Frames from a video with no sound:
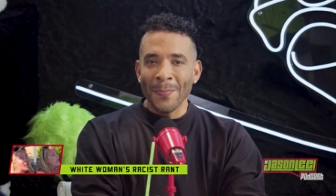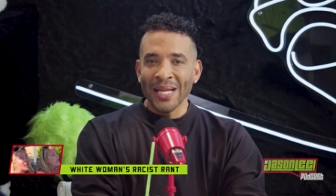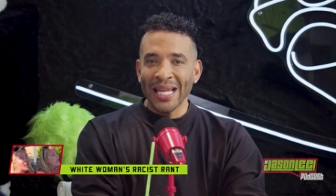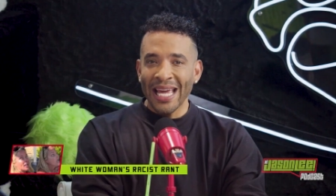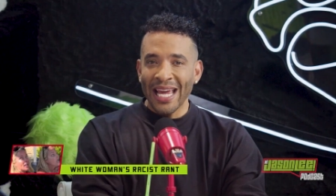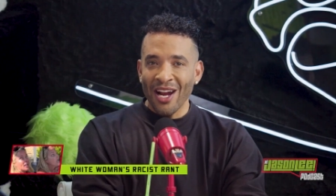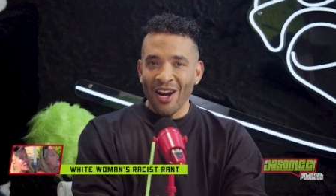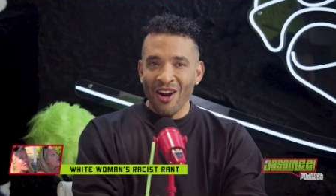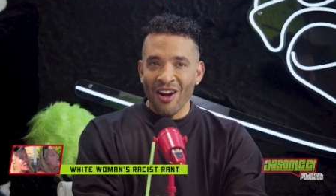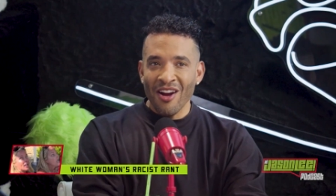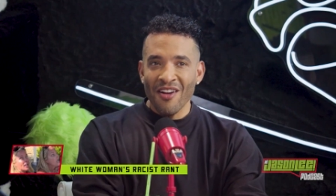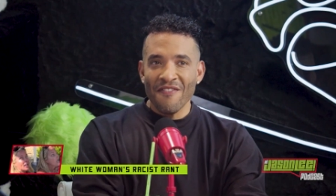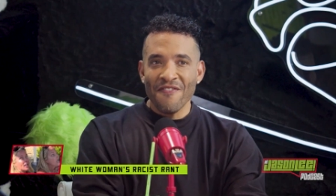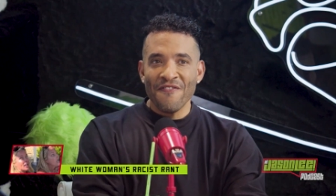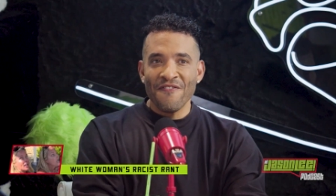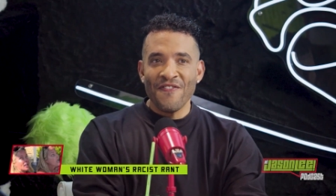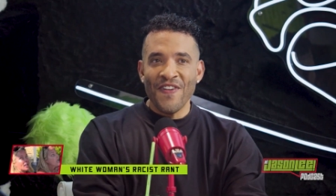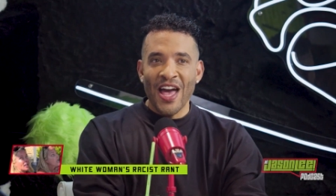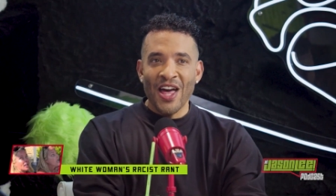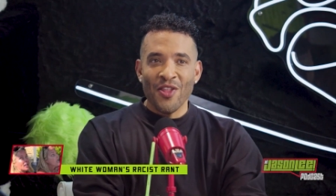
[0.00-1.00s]
Blair
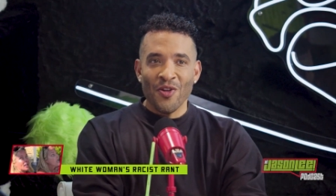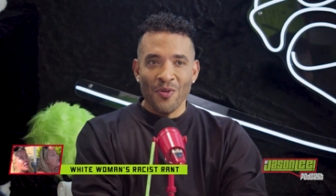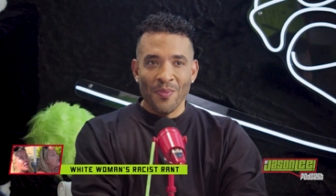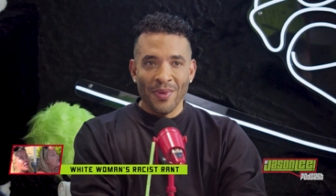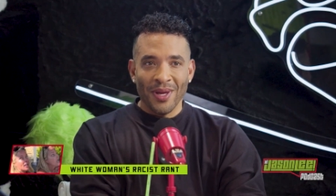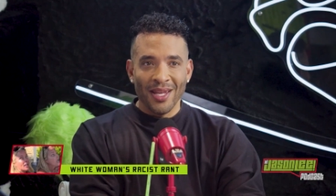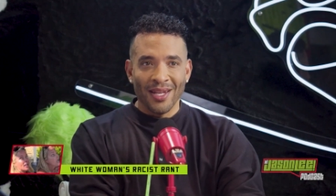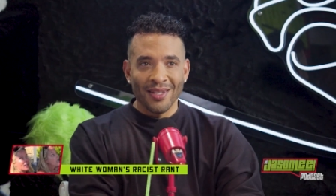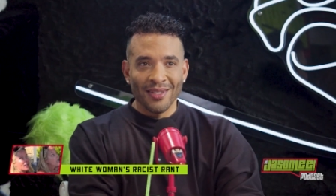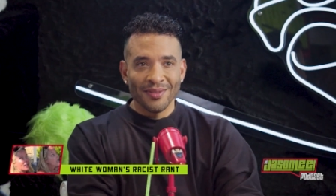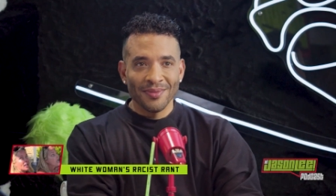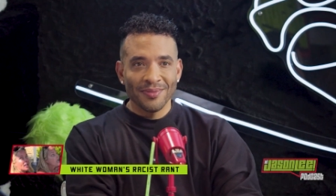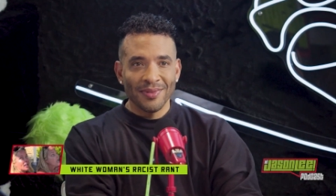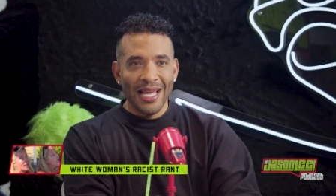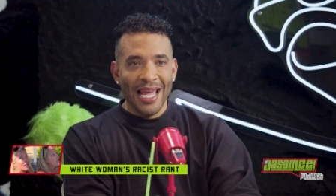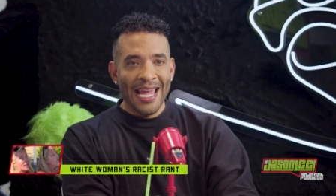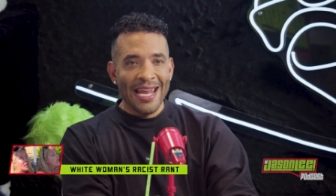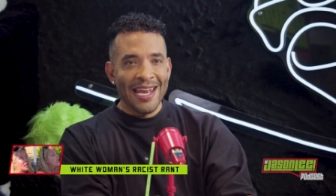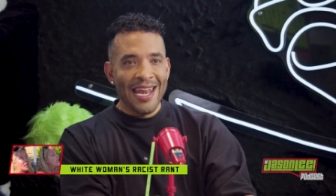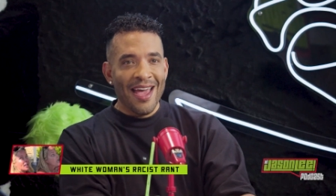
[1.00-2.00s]
Featherman.
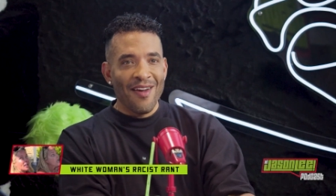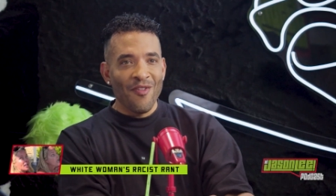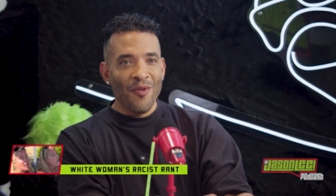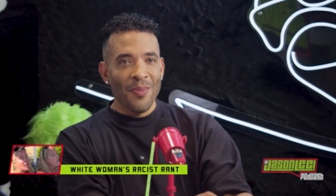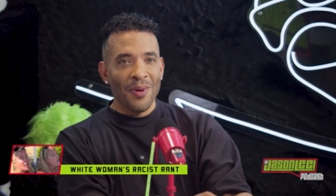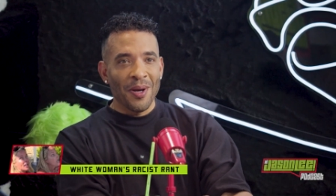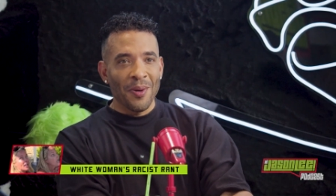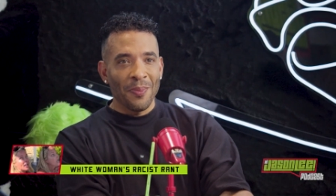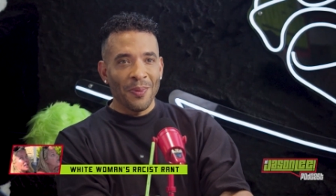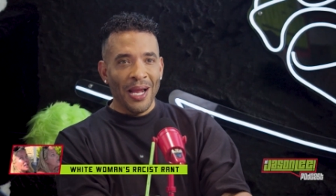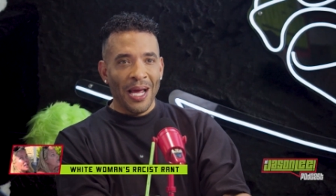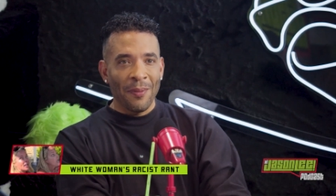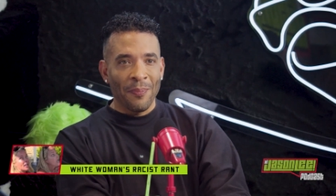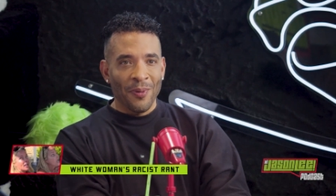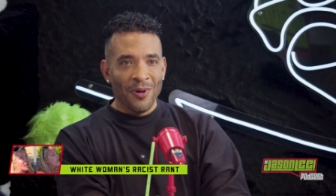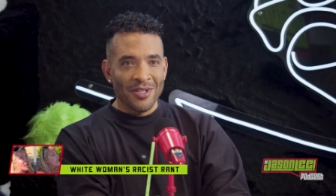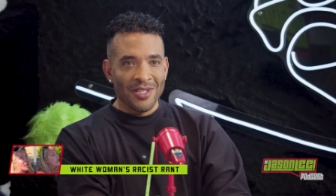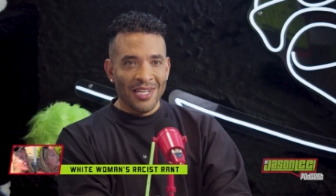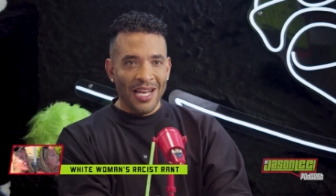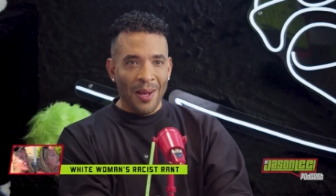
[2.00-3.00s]
Ain't never been a black
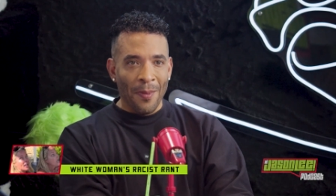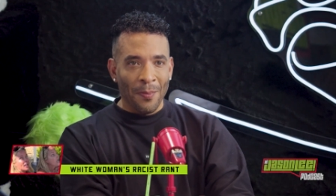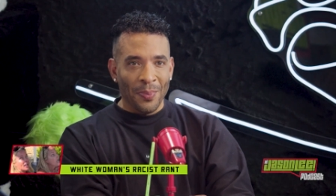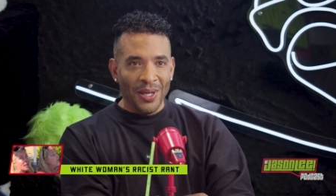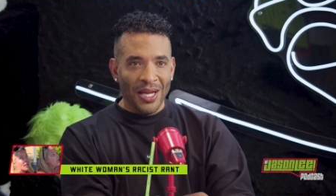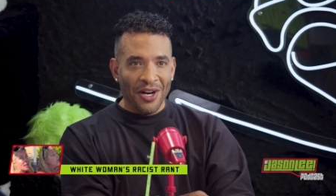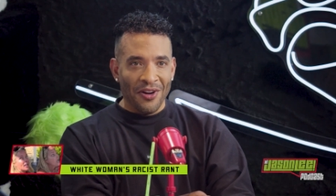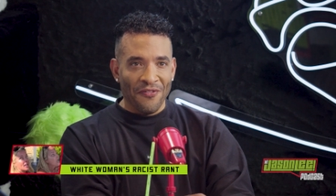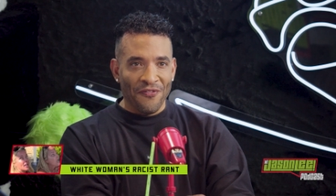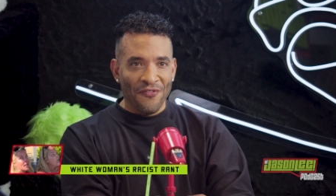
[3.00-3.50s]
person named Blair